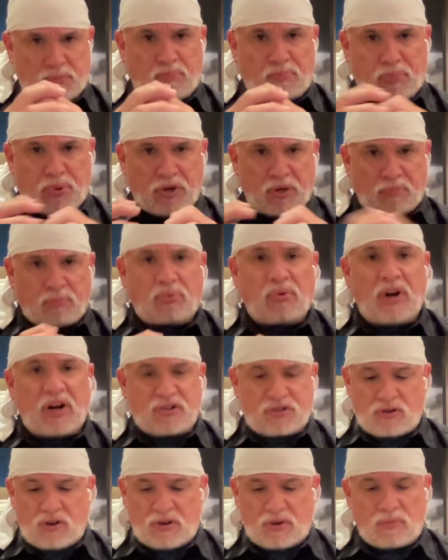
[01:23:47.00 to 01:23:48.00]
putting
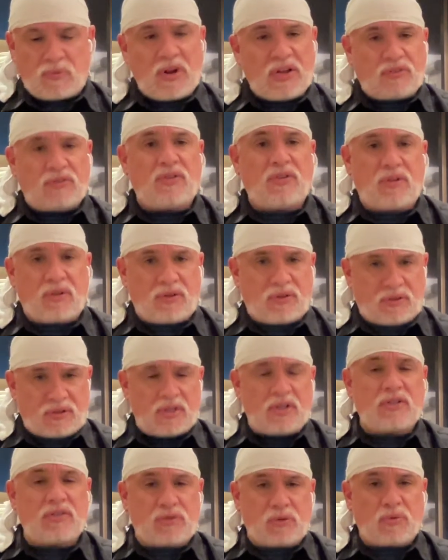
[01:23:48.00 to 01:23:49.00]
pressure on the rest of the
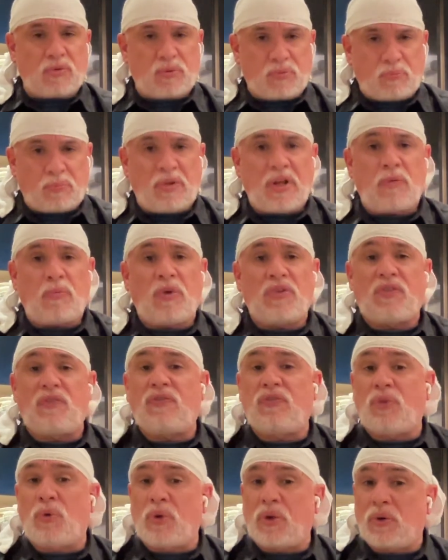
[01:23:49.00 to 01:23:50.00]
thing, so the blood
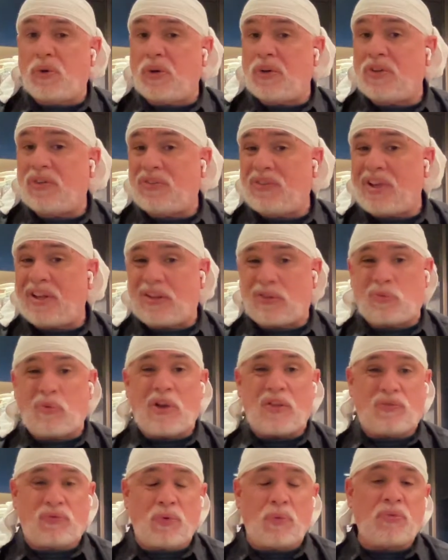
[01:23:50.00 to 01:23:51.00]
wasn't flowing good in his leg. That's
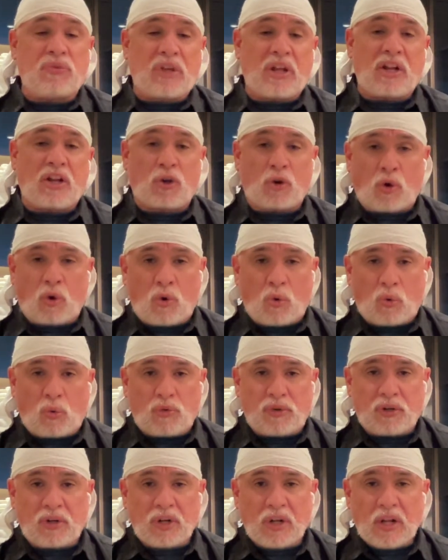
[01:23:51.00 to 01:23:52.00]
why his foot was getting
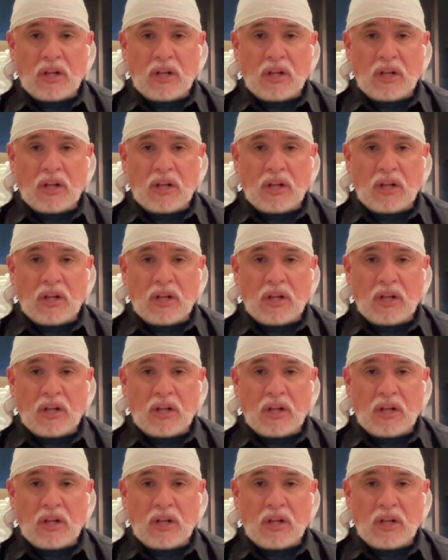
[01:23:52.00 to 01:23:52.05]
cold.